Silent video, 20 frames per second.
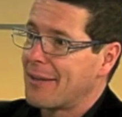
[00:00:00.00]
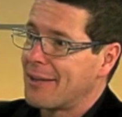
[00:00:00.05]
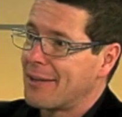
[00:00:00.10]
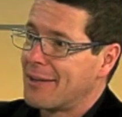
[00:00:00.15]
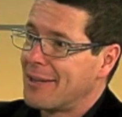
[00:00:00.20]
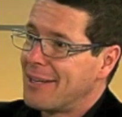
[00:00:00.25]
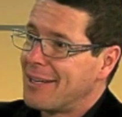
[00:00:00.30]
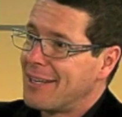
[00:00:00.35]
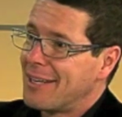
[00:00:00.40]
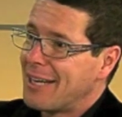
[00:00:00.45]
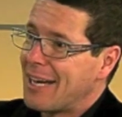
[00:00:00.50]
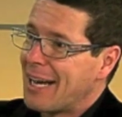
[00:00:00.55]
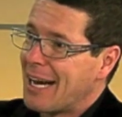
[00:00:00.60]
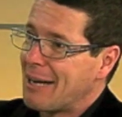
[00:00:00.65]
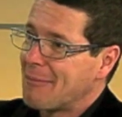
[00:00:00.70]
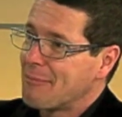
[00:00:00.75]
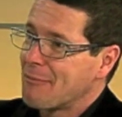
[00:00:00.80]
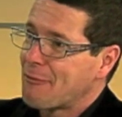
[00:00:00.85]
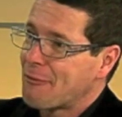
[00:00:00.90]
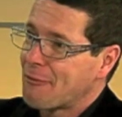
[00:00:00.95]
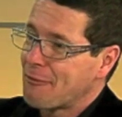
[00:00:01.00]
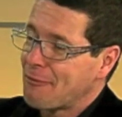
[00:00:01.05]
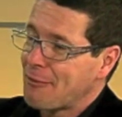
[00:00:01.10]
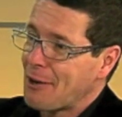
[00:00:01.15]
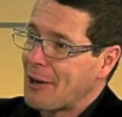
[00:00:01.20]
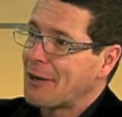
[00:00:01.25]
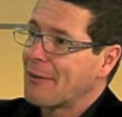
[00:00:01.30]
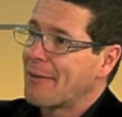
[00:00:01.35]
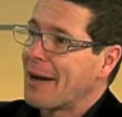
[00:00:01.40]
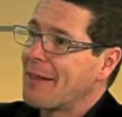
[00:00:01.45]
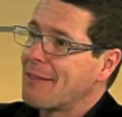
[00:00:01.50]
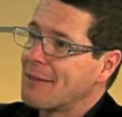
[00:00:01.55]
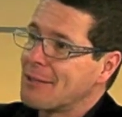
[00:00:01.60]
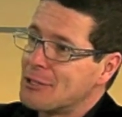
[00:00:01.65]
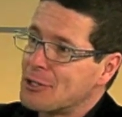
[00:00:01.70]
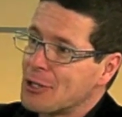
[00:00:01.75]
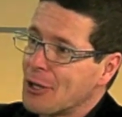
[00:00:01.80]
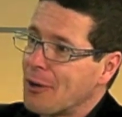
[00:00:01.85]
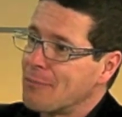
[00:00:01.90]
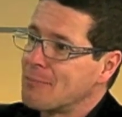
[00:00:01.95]
the
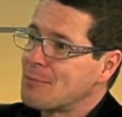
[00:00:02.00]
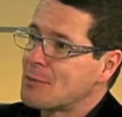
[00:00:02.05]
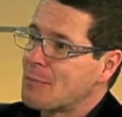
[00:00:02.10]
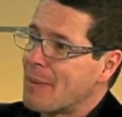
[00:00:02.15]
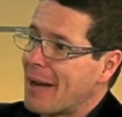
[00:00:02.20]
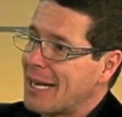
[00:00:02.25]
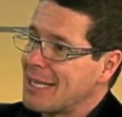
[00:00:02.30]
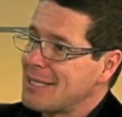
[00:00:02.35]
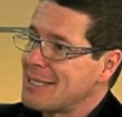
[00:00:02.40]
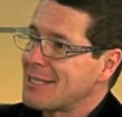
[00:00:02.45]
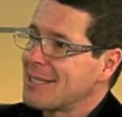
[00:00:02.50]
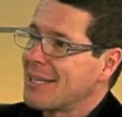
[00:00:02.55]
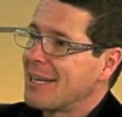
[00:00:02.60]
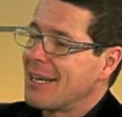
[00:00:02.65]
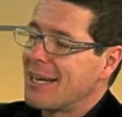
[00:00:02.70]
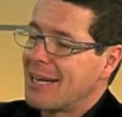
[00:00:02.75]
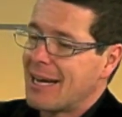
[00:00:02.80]
job space,